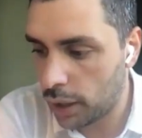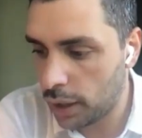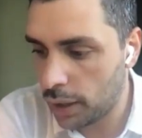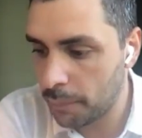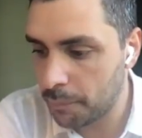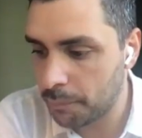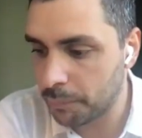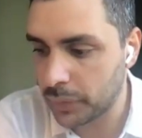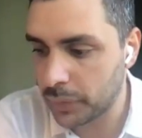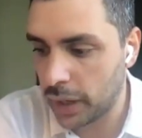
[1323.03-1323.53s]

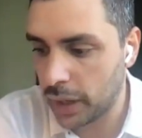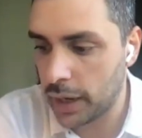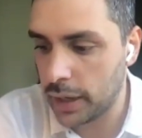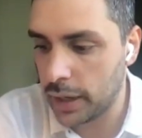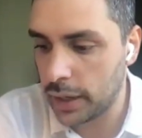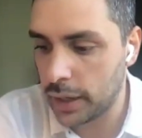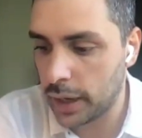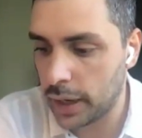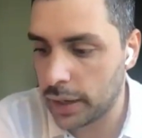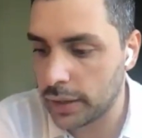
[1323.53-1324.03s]
And
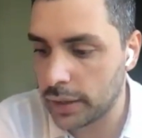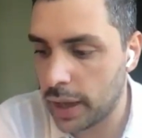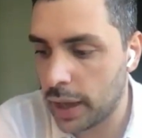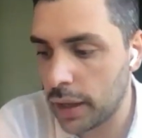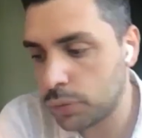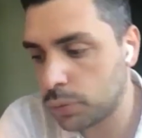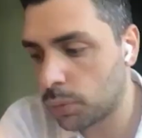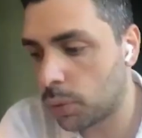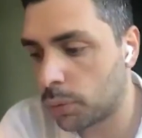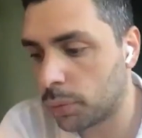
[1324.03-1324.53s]

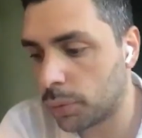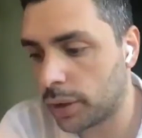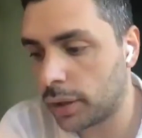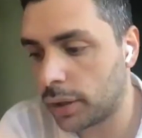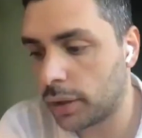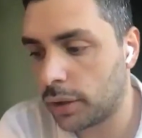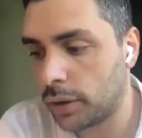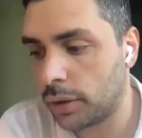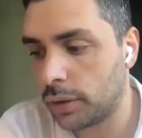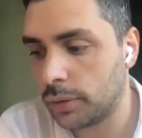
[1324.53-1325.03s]
that's what
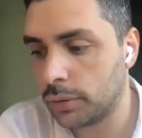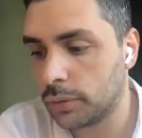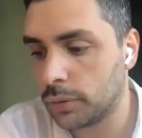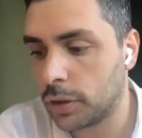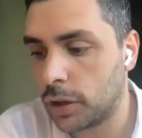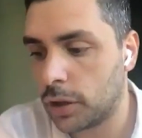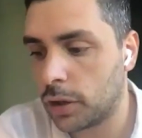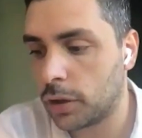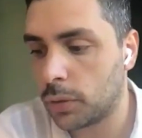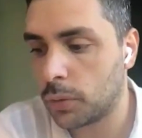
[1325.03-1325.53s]
we're
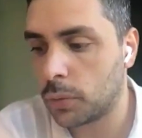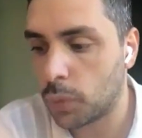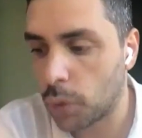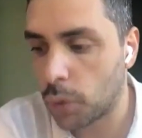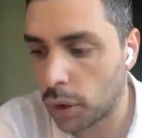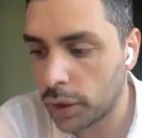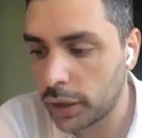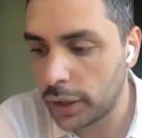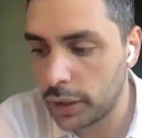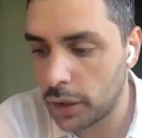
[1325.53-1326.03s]

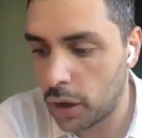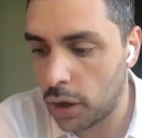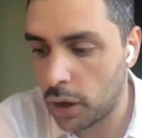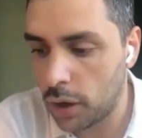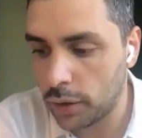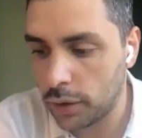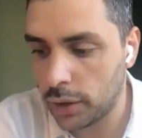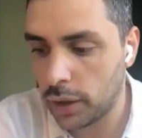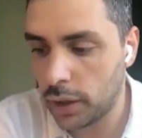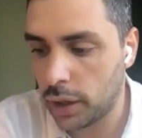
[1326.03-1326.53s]
working
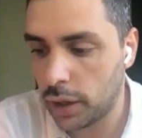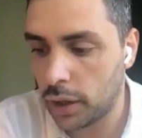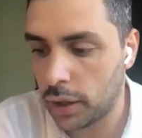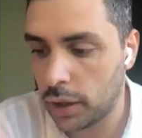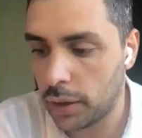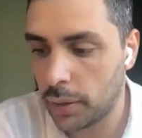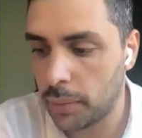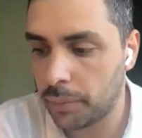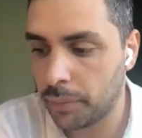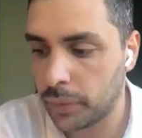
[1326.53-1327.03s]
on.
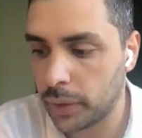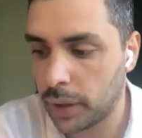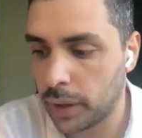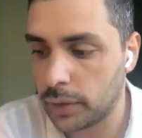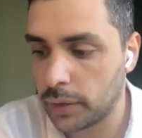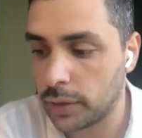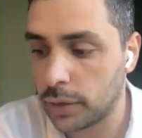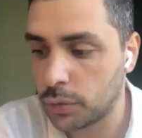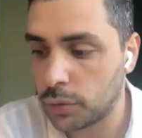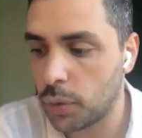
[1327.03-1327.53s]

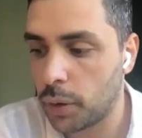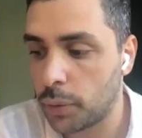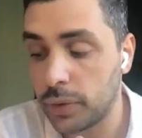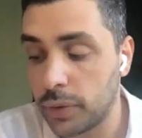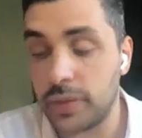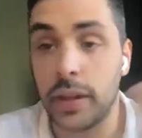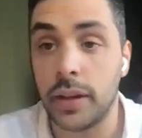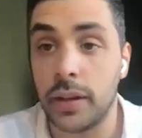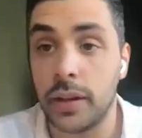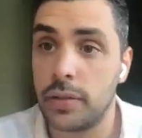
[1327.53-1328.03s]
And that's why
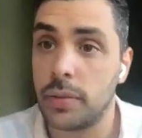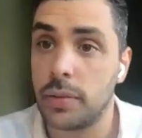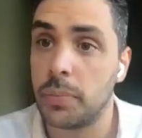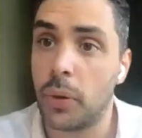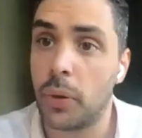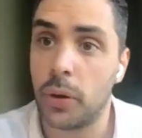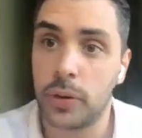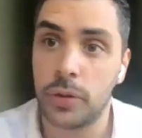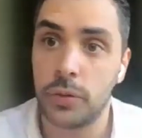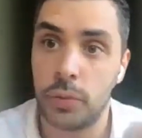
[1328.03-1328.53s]
we said it's
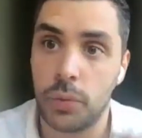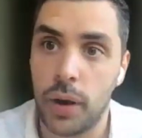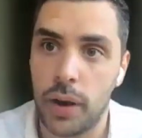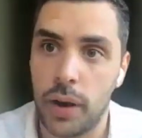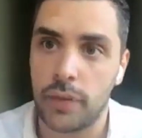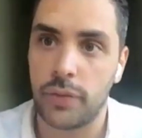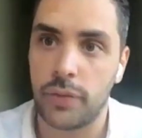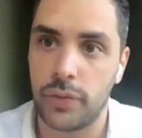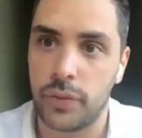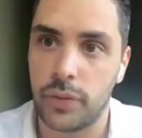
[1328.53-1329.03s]
important to
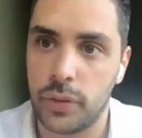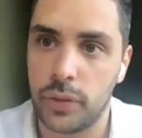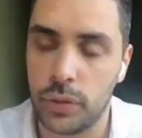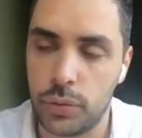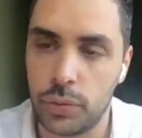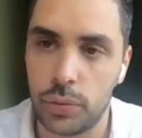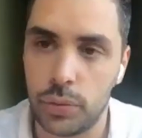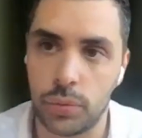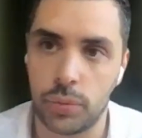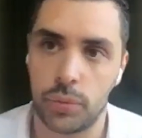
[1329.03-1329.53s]
have
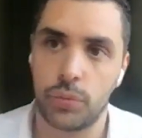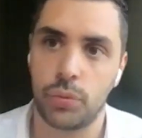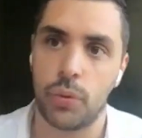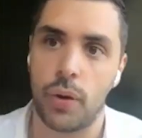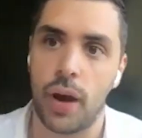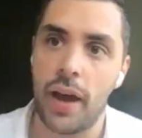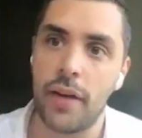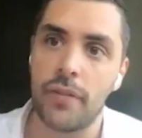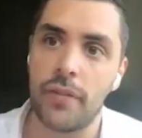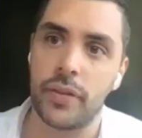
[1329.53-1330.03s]

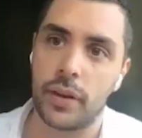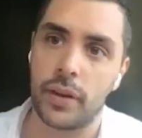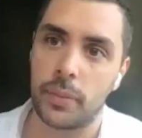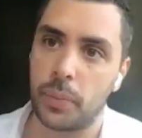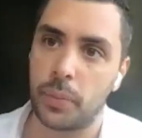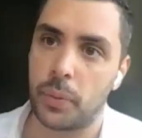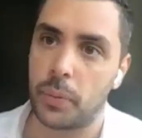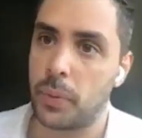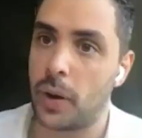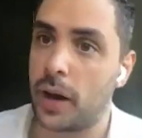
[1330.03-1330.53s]
a
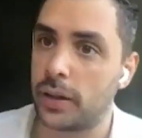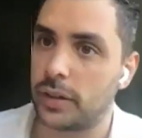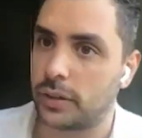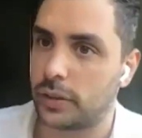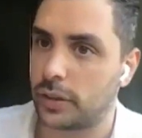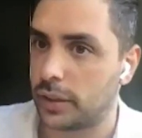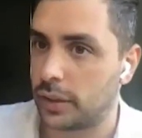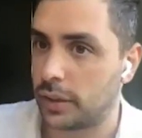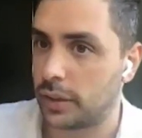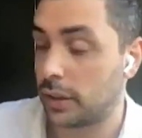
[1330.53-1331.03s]

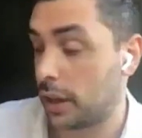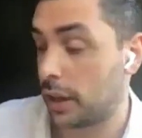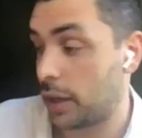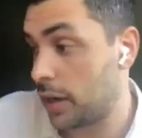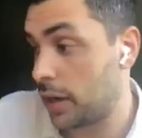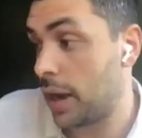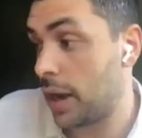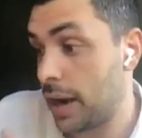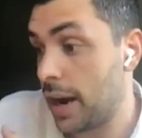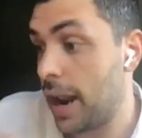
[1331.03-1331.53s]
proprietary
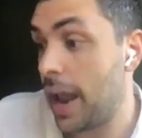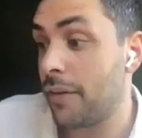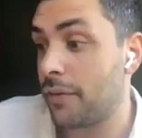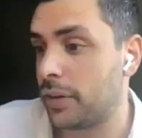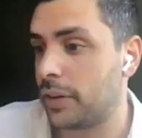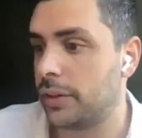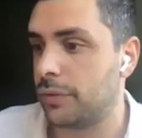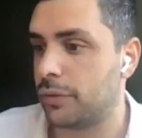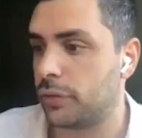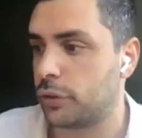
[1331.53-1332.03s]
and have
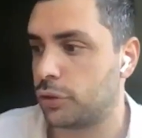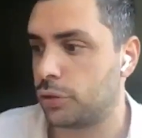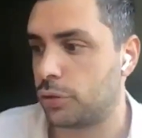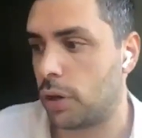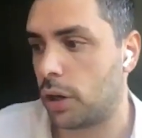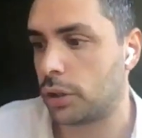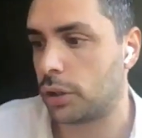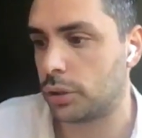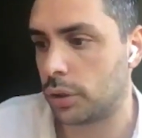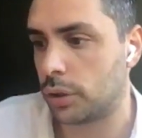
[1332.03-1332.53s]
an
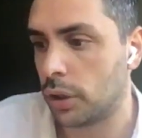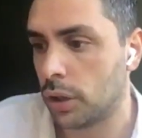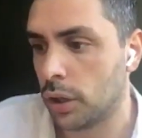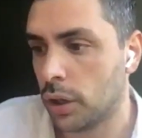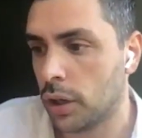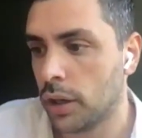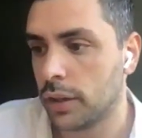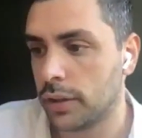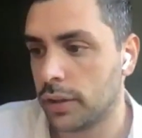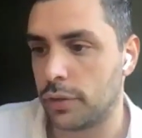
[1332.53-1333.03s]
infrastructure
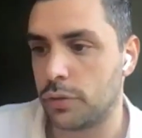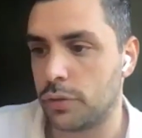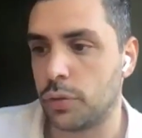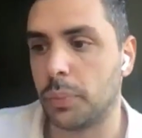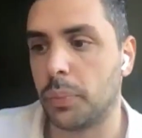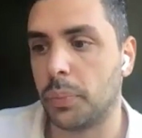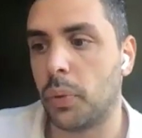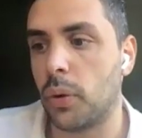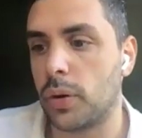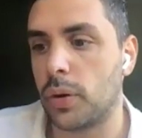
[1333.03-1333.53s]
that
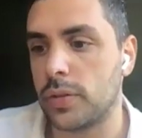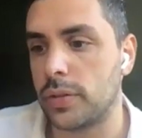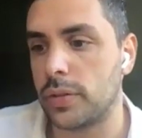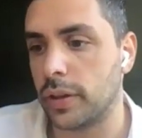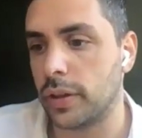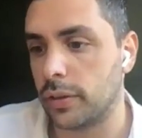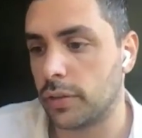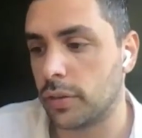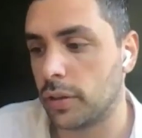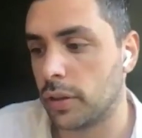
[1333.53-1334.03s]
supports
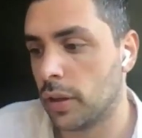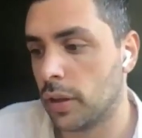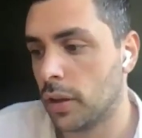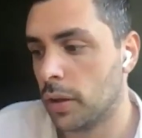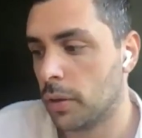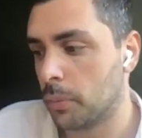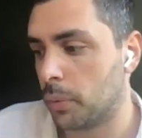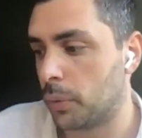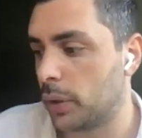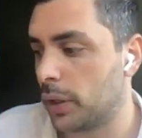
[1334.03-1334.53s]
this,
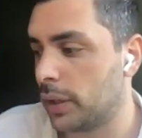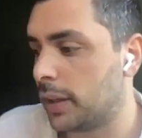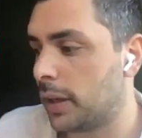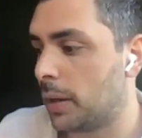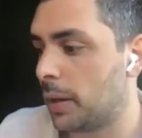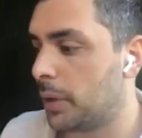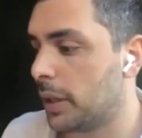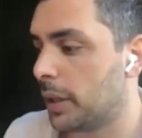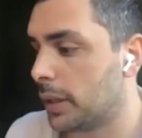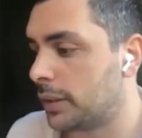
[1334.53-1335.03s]
really
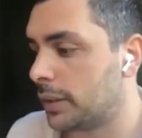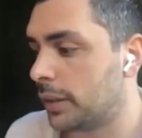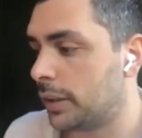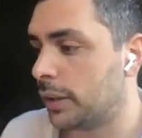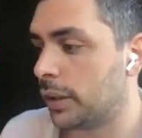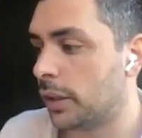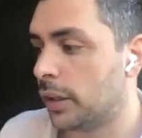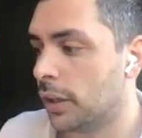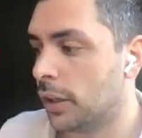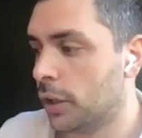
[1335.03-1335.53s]
the
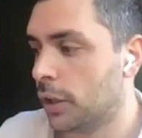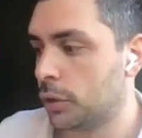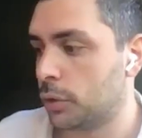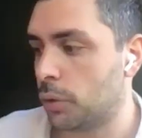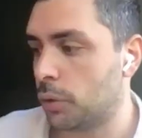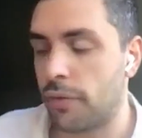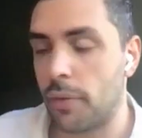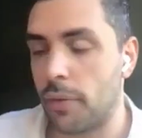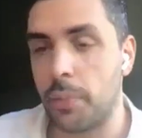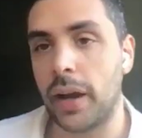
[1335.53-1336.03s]
ability
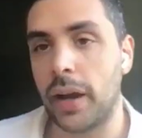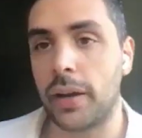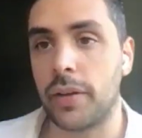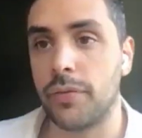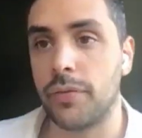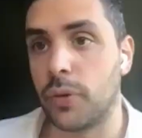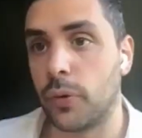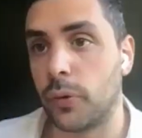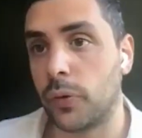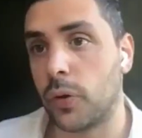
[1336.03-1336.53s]
to have a back
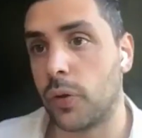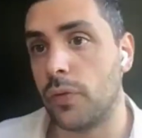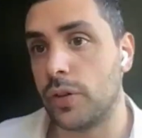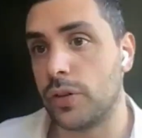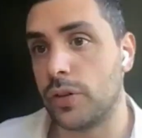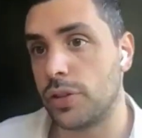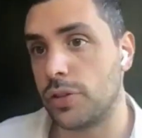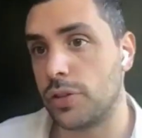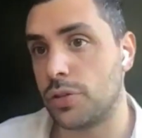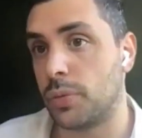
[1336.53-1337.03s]
and forth
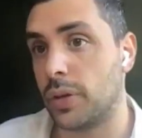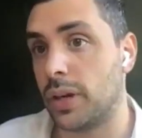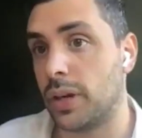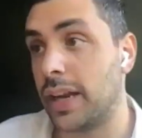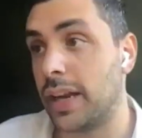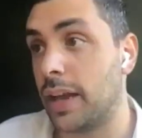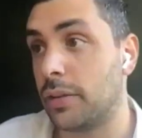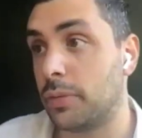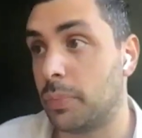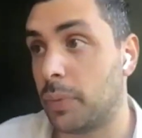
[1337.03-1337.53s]
conversation with a
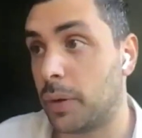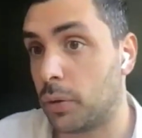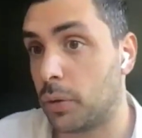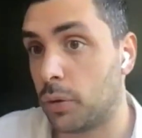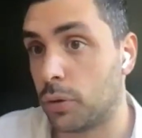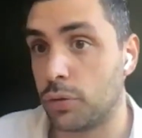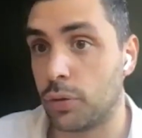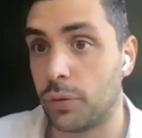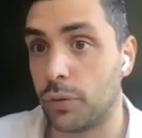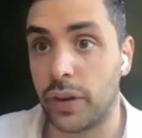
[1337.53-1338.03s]
guest, but
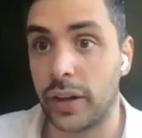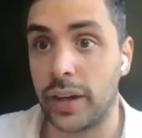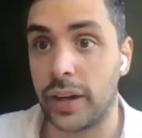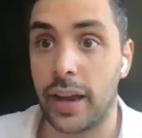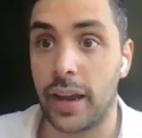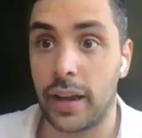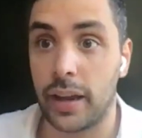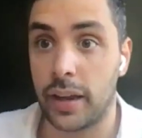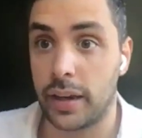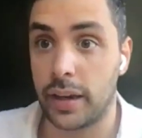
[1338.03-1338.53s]
also if a
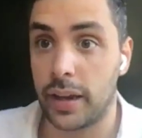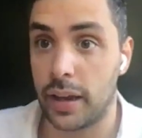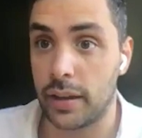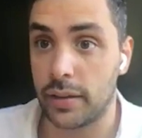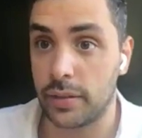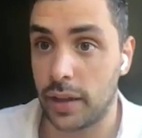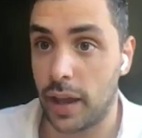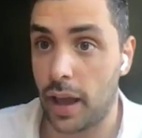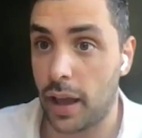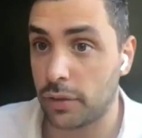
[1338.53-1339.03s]

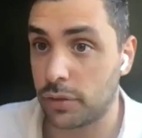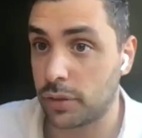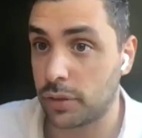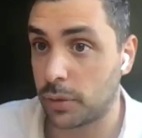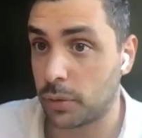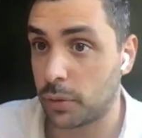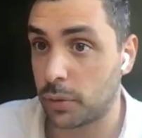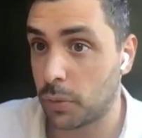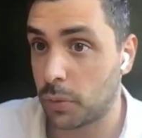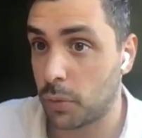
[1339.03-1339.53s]
guest asks
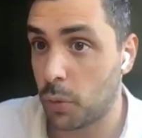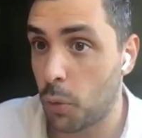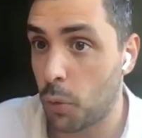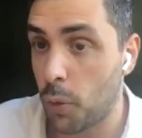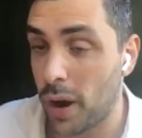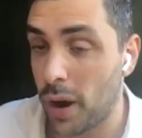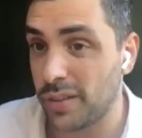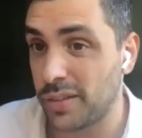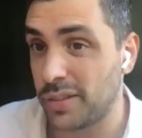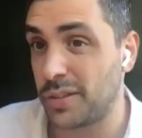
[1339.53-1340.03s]
a
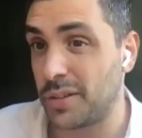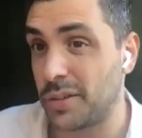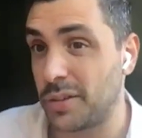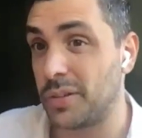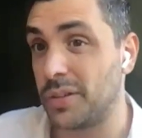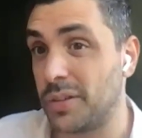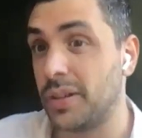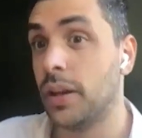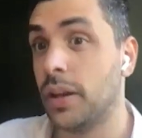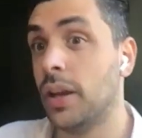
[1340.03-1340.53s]

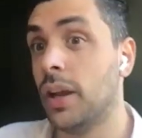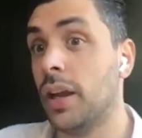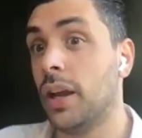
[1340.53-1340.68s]
question,